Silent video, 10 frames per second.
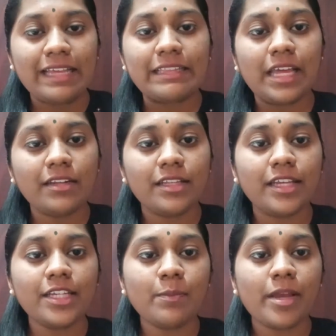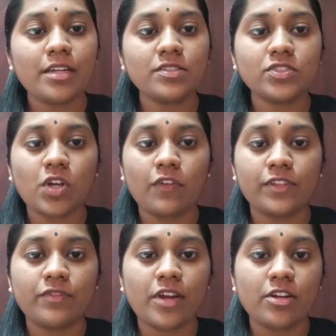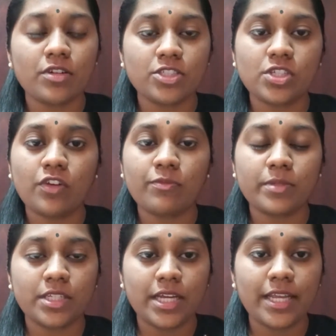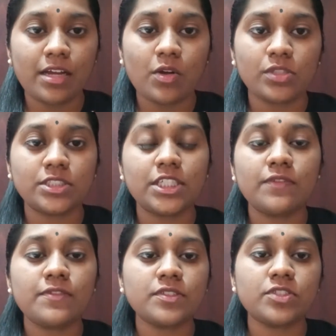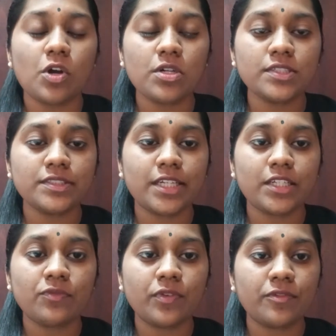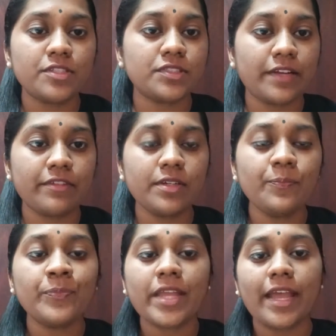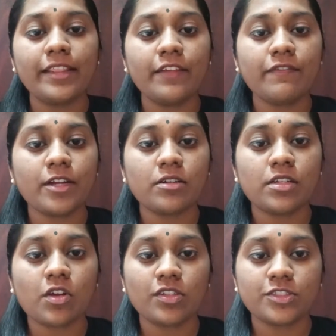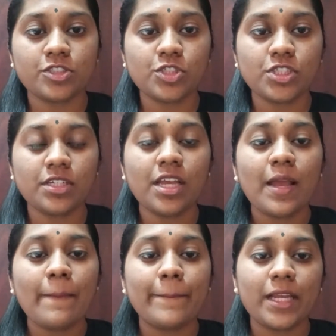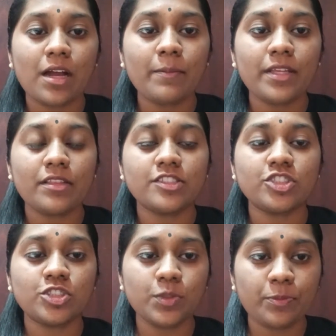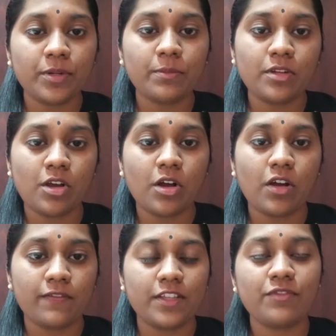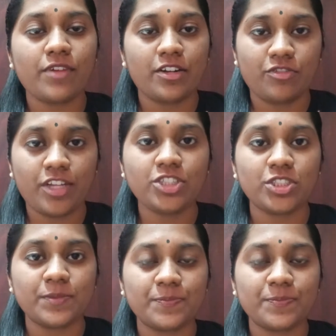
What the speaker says: Then the independence of the Federation of Malaya on 31st August 1957 and the federal constitution becoming the supreme law of the federation.